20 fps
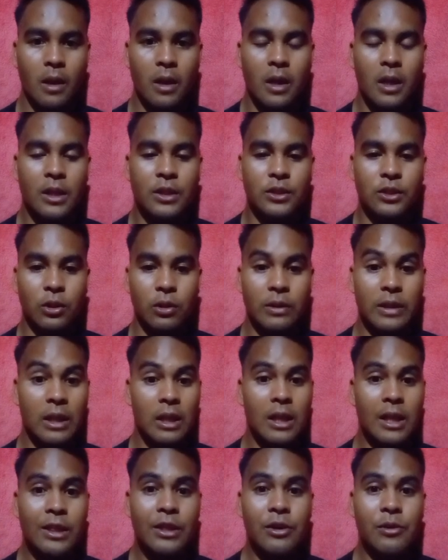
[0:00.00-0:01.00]
So the
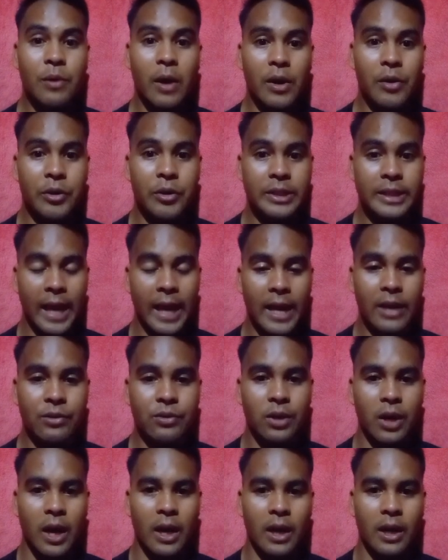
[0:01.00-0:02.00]
literary
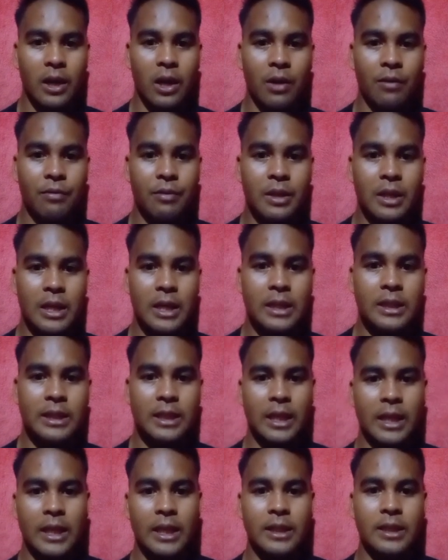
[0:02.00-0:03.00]
genre of this
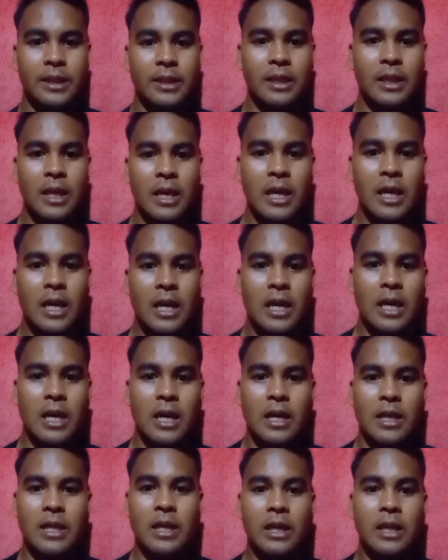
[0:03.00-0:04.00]
is
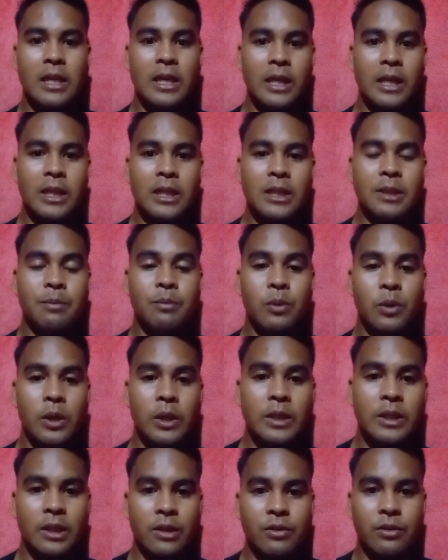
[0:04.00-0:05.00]
the
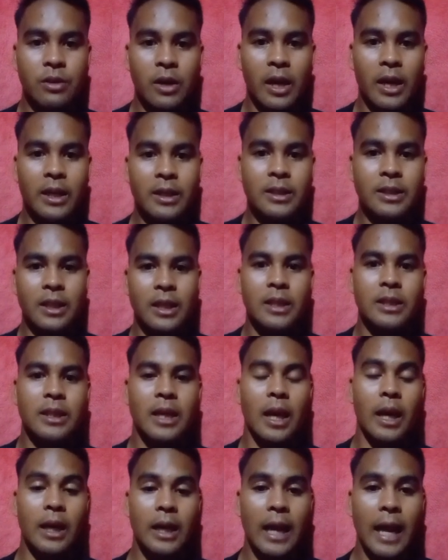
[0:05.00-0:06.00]
Gettysburg's Address is
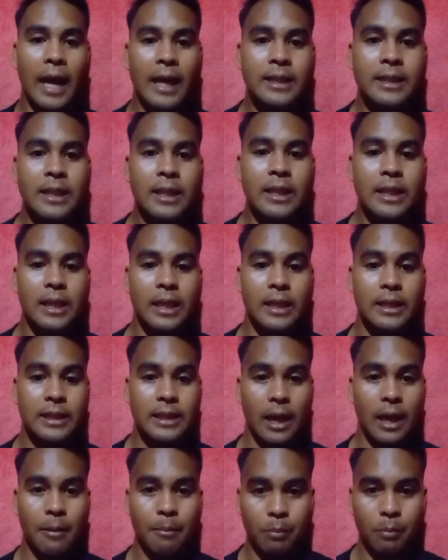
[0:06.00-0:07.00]
a classic
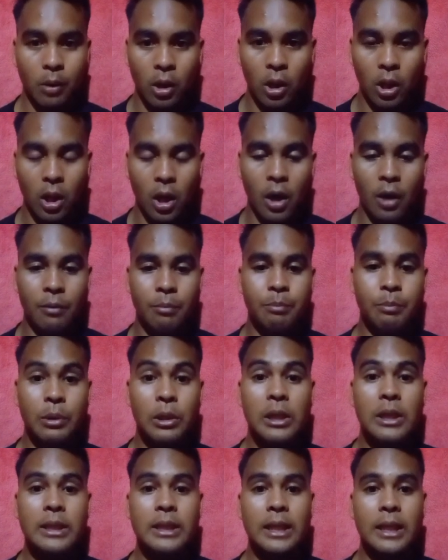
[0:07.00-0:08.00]
example of
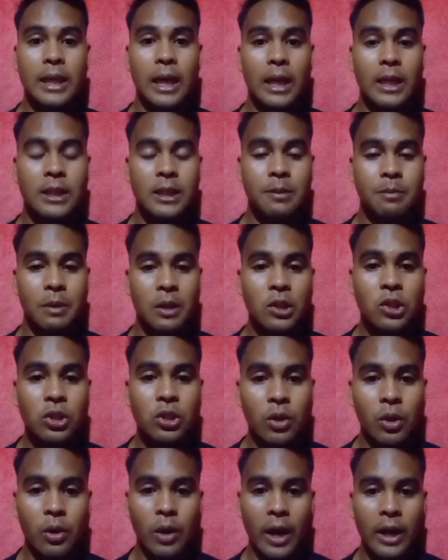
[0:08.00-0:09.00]
political speech
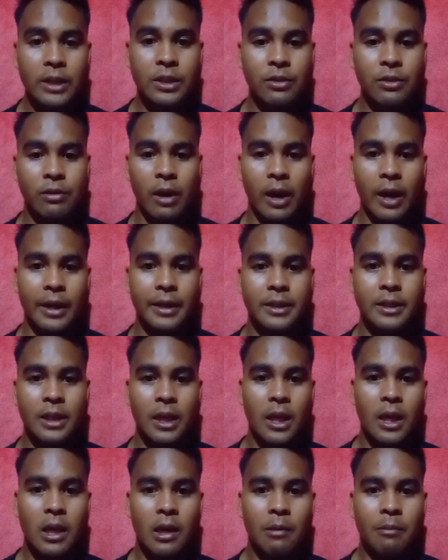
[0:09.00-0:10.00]
characterized
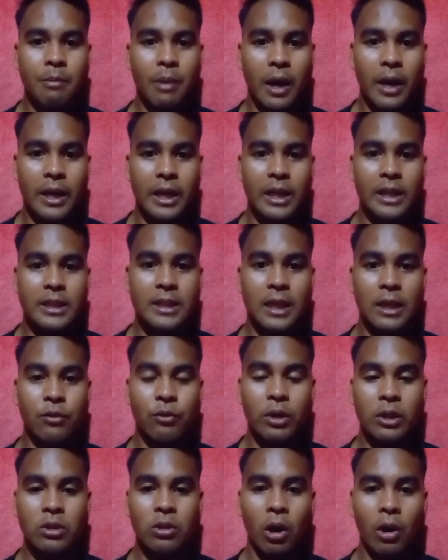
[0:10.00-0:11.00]
by its
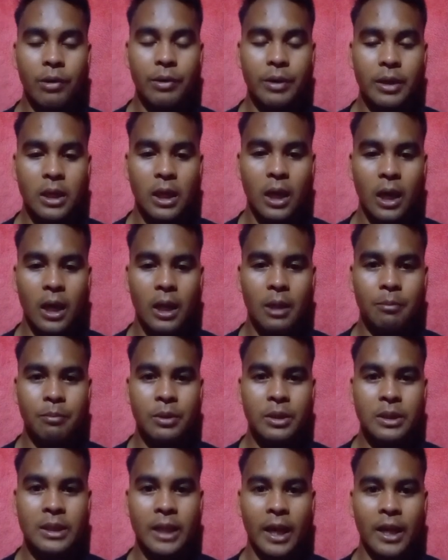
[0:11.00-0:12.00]
rhetorical
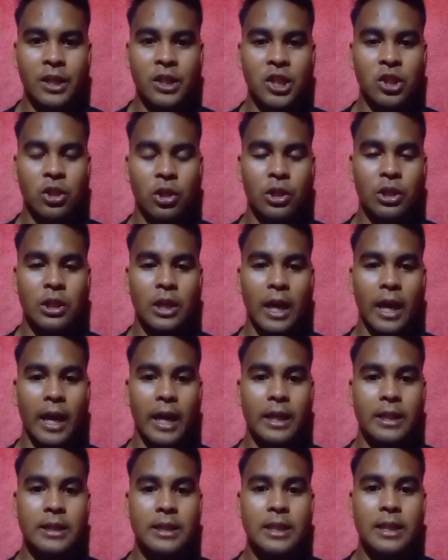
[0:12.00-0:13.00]
precision
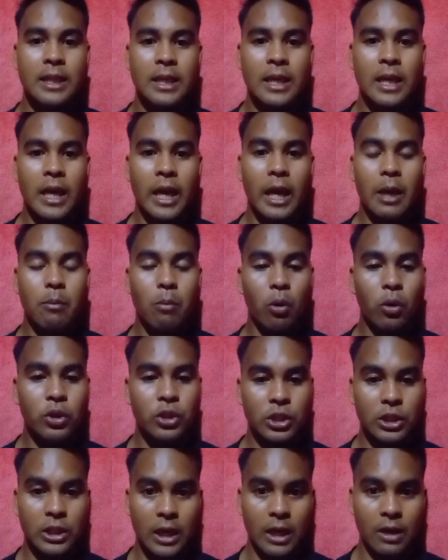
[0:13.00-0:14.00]
and
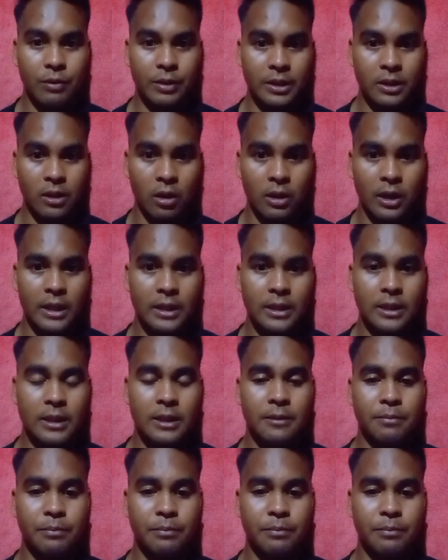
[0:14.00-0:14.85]
emotional resonance.